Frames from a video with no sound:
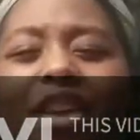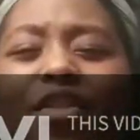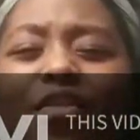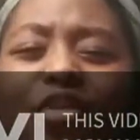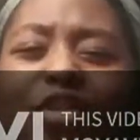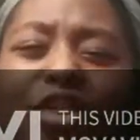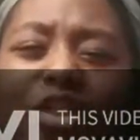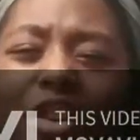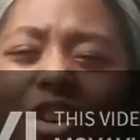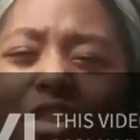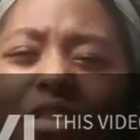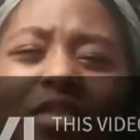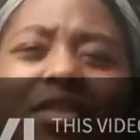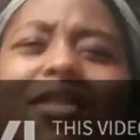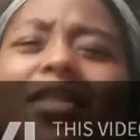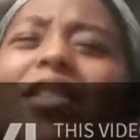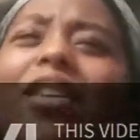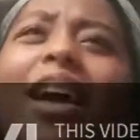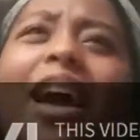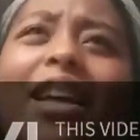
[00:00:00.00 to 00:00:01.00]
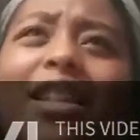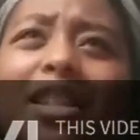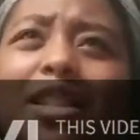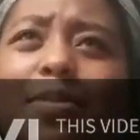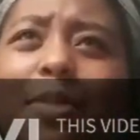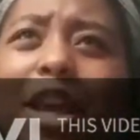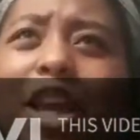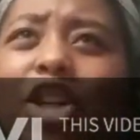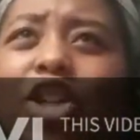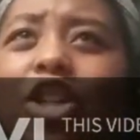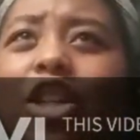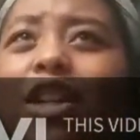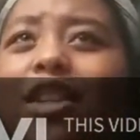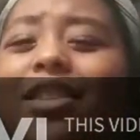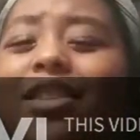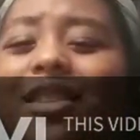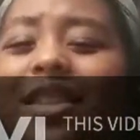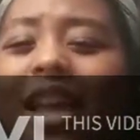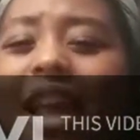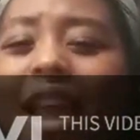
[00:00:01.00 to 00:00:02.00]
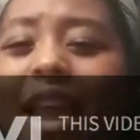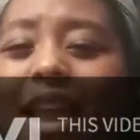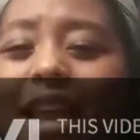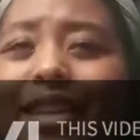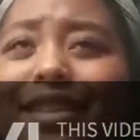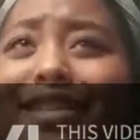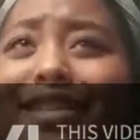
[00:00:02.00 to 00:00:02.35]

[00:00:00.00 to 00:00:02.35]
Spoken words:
you for the guys' patience, and